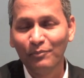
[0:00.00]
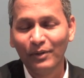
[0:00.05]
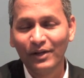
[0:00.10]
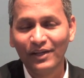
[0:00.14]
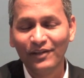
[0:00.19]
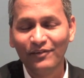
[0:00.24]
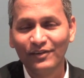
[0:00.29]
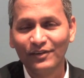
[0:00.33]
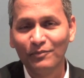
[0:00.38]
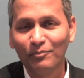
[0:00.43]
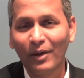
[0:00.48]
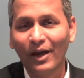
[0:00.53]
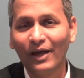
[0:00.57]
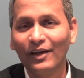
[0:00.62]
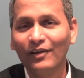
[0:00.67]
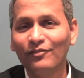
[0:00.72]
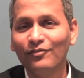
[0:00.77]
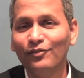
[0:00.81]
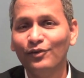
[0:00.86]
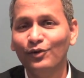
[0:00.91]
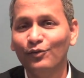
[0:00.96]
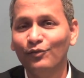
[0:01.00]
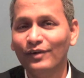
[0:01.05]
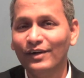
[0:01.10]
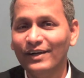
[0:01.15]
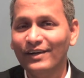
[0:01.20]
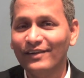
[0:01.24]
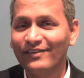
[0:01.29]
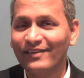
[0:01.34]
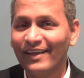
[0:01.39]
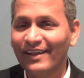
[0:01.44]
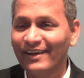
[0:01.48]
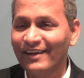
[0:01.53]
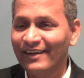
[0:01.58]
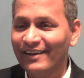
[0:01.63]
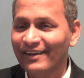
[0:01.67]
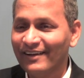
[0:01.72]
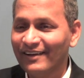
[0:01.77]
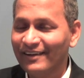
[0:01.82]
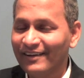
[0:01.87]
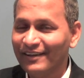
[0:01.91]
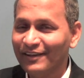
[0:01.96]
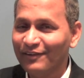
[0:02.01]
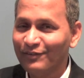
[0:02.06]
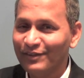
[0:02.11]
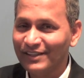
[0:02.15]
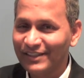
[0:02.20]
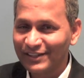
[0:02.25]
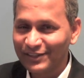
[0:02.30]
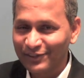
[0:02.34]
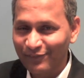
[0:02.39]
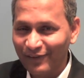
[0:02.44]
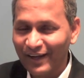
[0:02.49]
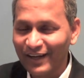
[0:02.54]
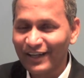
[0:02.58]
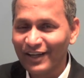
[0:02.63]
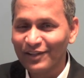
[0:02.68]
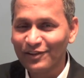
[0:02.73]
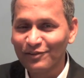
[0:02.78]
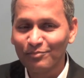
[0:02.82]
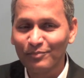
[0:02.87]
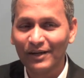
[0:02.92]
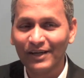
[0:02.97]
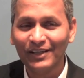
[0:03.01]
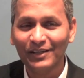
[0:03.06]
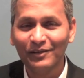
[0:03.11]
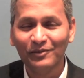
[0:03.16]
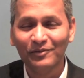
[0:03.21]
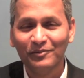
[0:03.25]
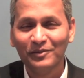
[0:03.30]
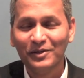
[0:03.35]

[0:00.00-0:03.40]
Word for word: But he was a man of few words, and he would just quietly smile